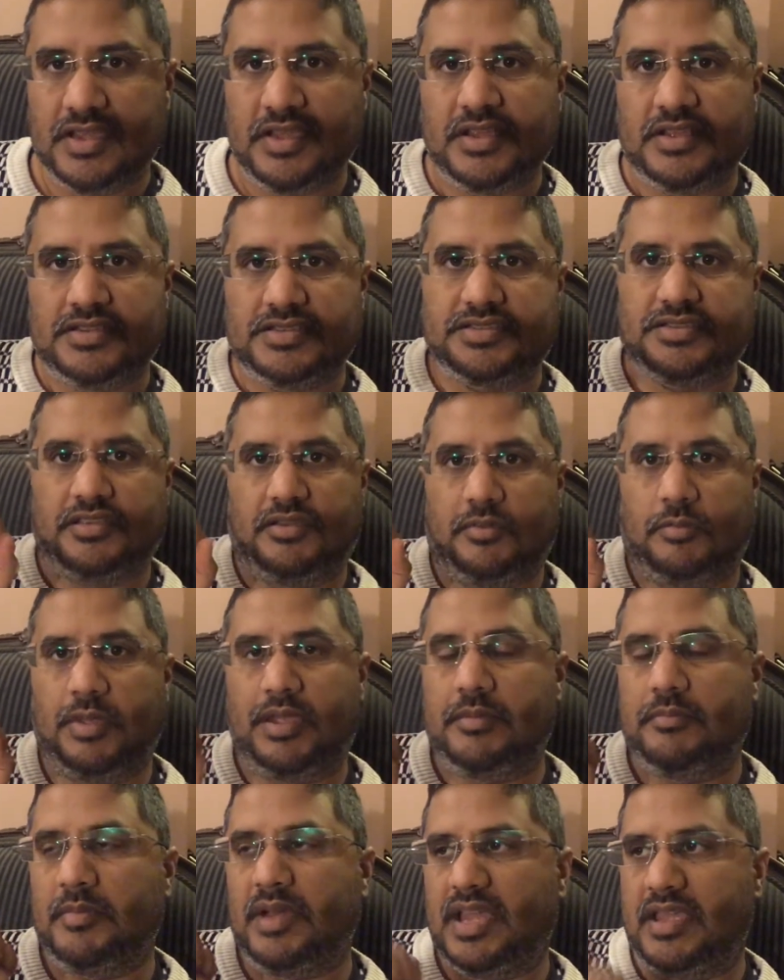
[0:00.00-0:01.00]
So
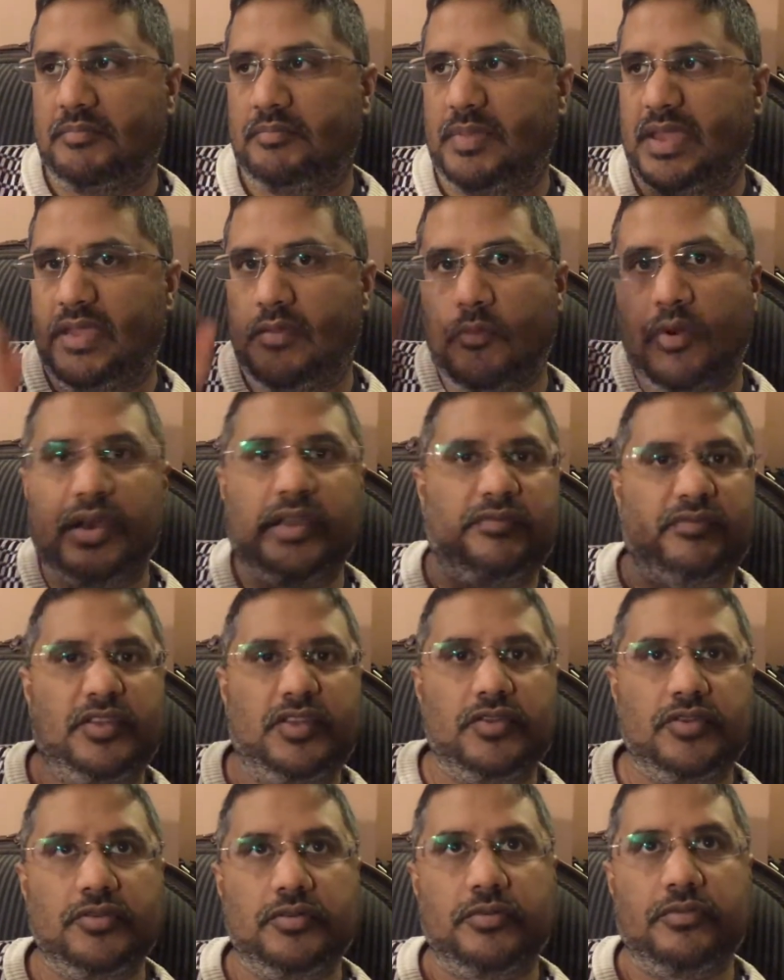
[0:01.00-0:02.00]
it might be one of
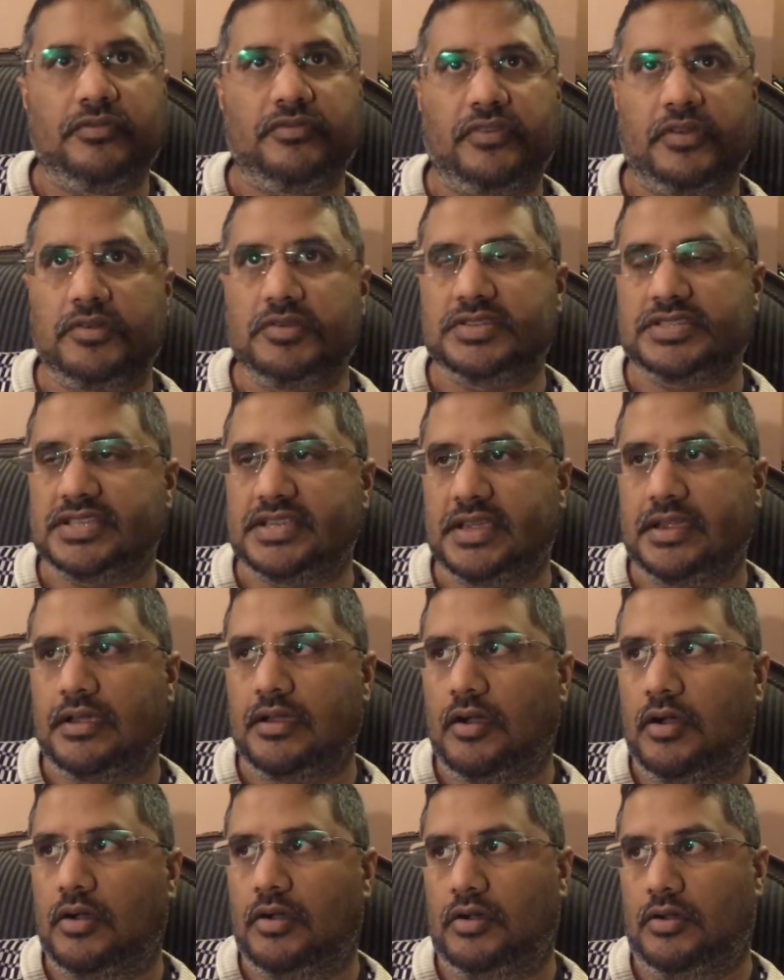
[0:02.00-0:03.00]
you focusing
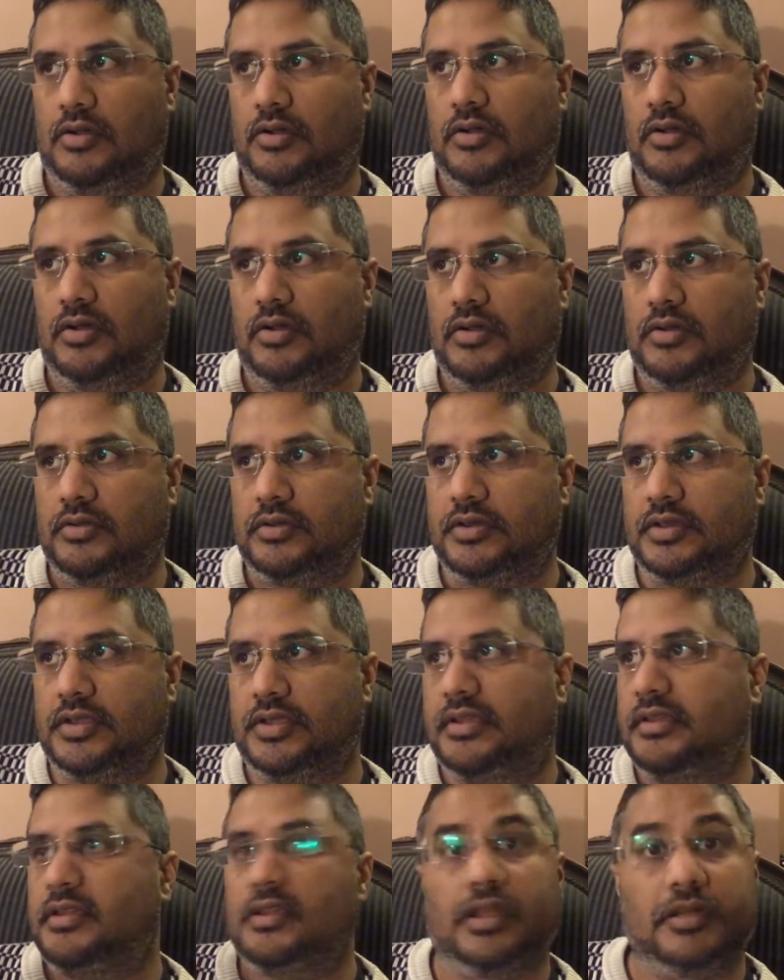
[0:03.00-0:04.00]
on
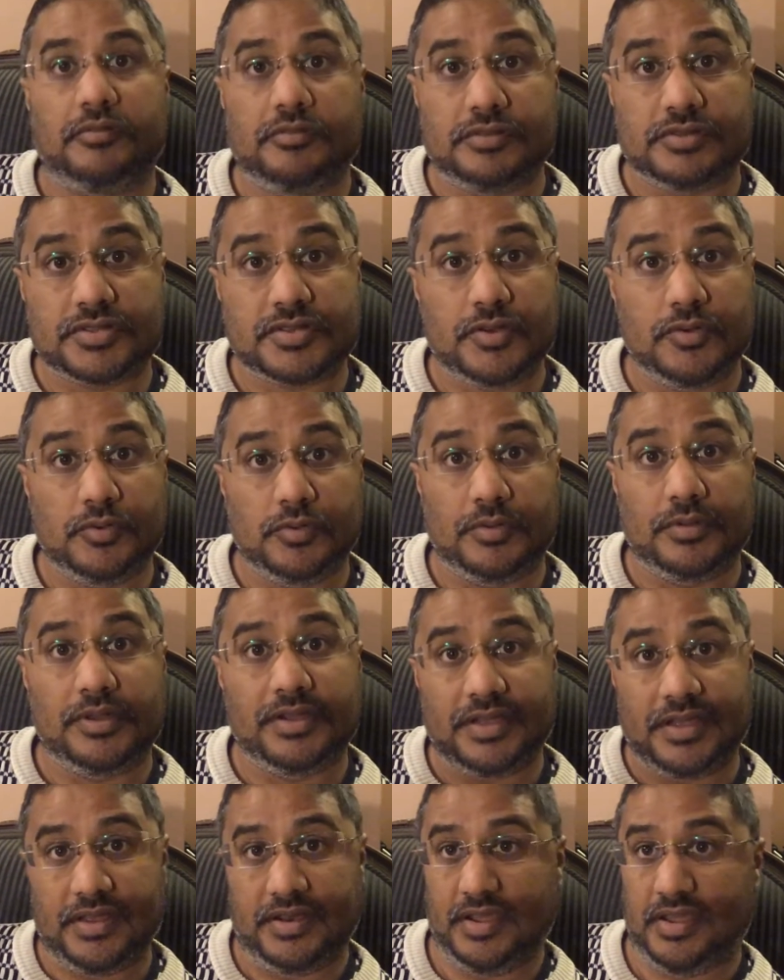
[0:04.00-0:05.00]
your local school,
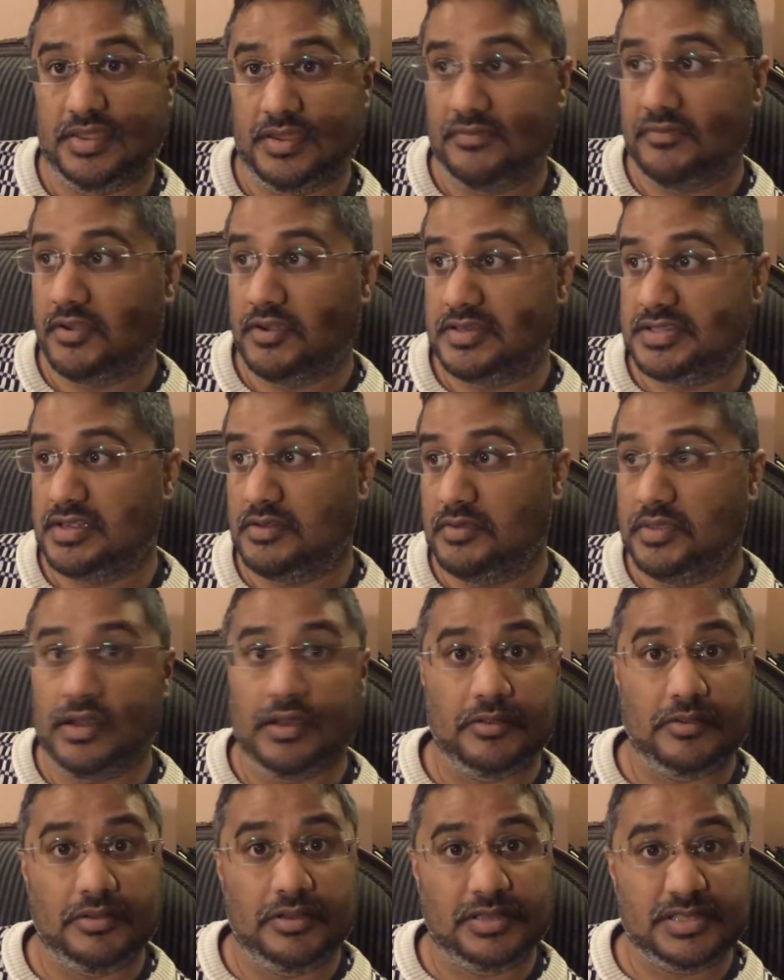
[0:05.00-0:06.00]
another focusing on the
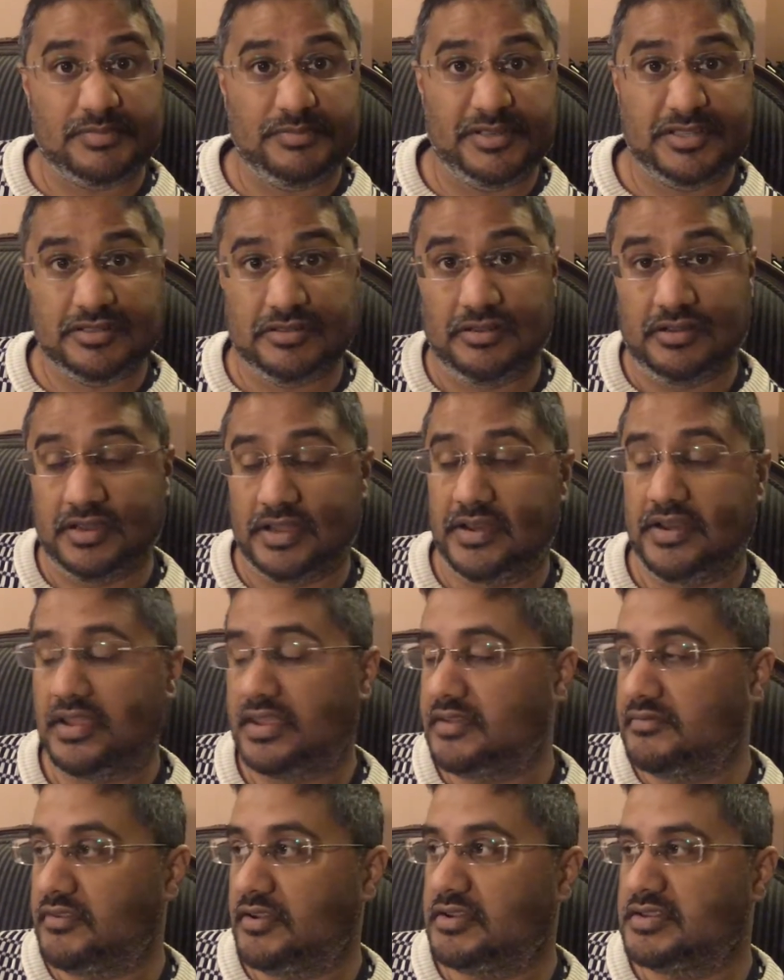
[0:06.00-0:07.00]
local hospital,
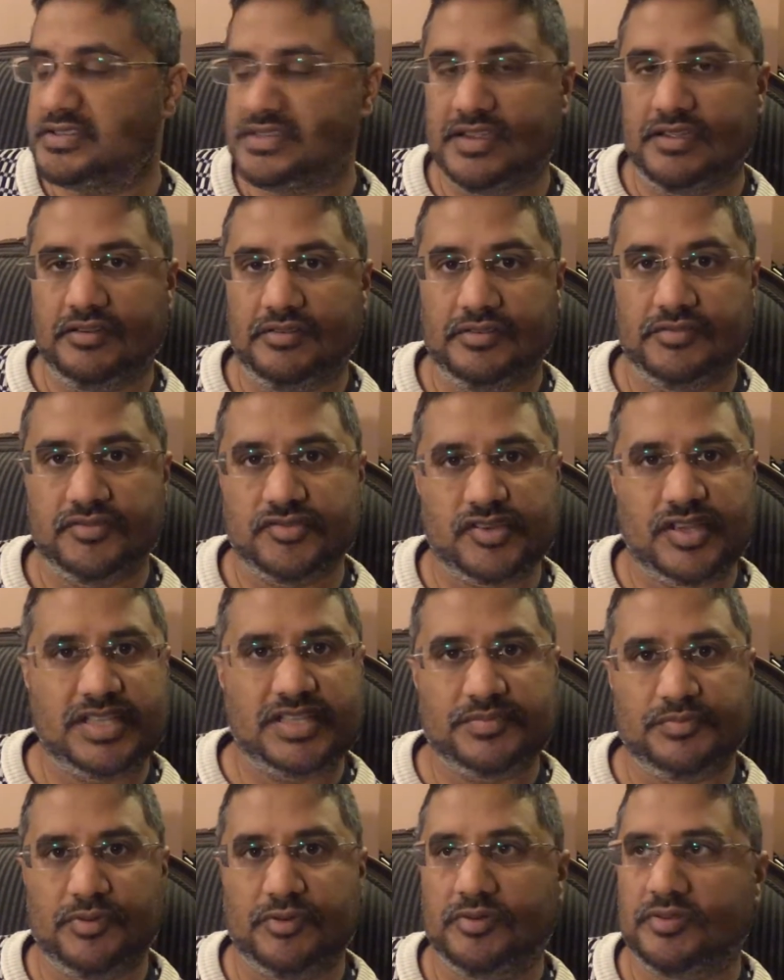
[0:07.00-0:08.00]
another focusing on
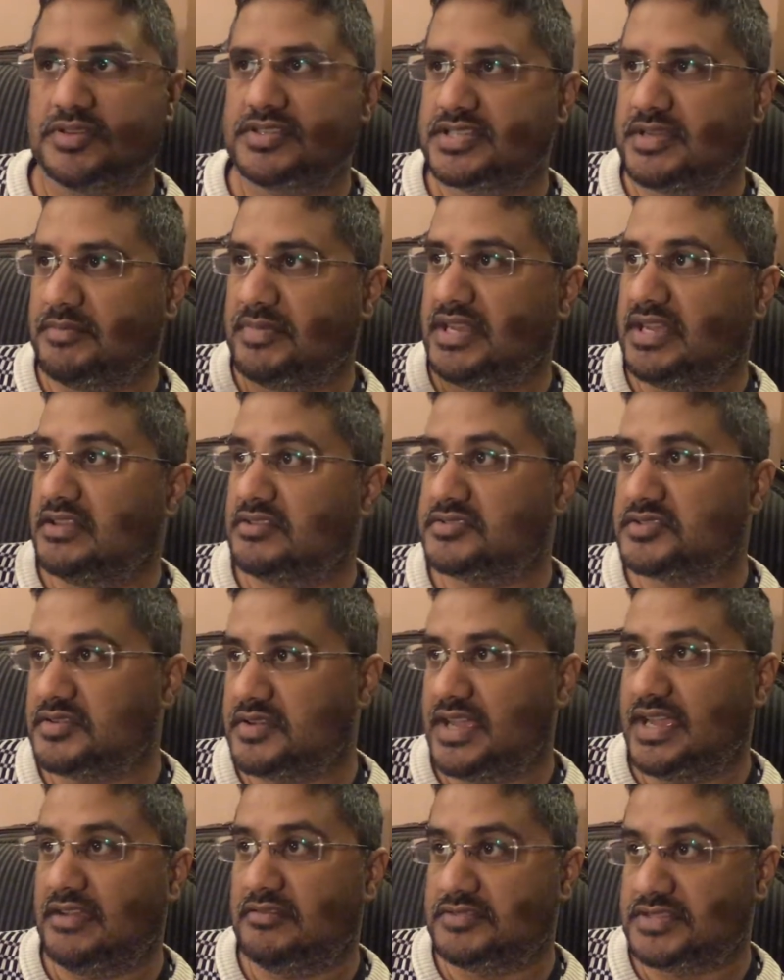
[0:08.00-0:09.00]
transport, somebody else on
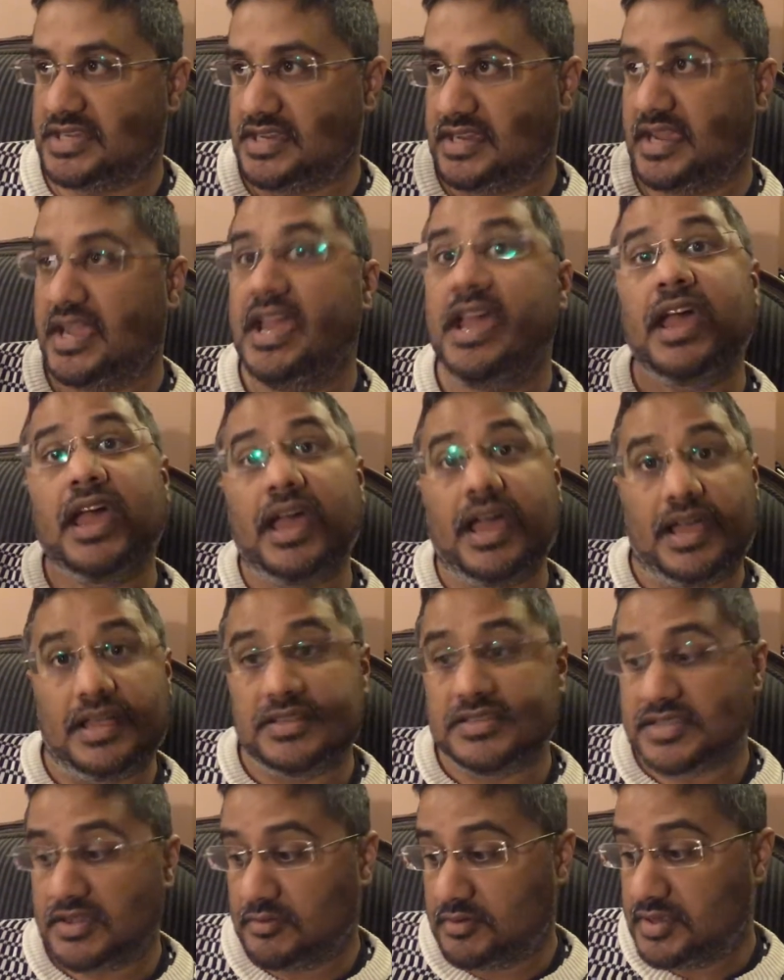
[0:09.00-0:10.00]
housing, and
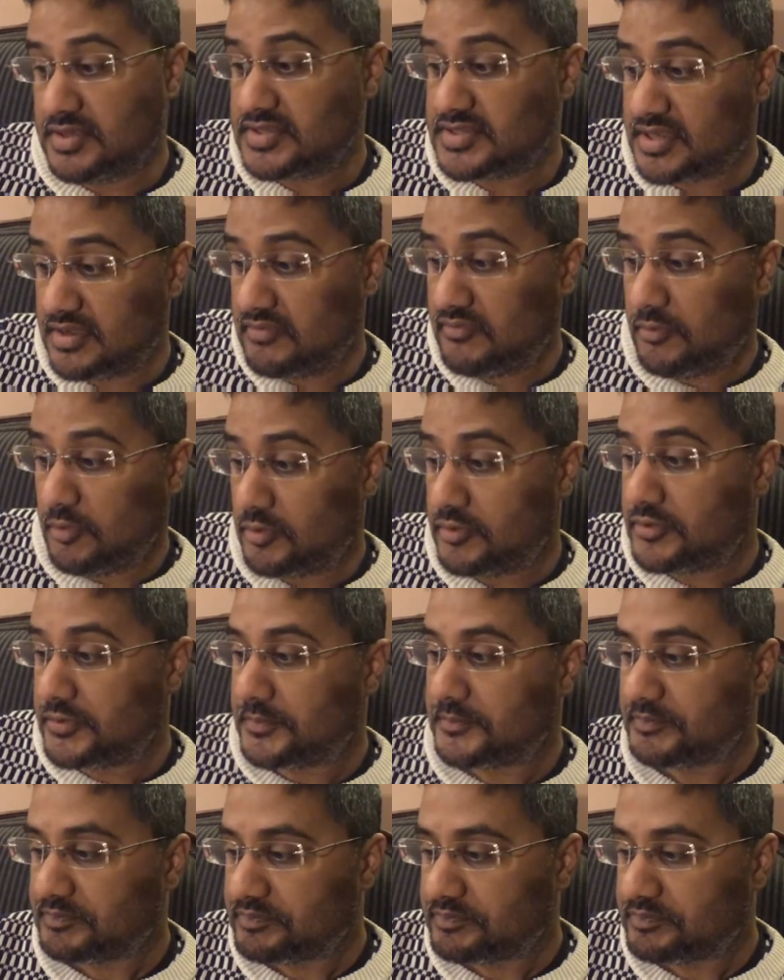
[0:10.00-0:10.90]
so on and so forth.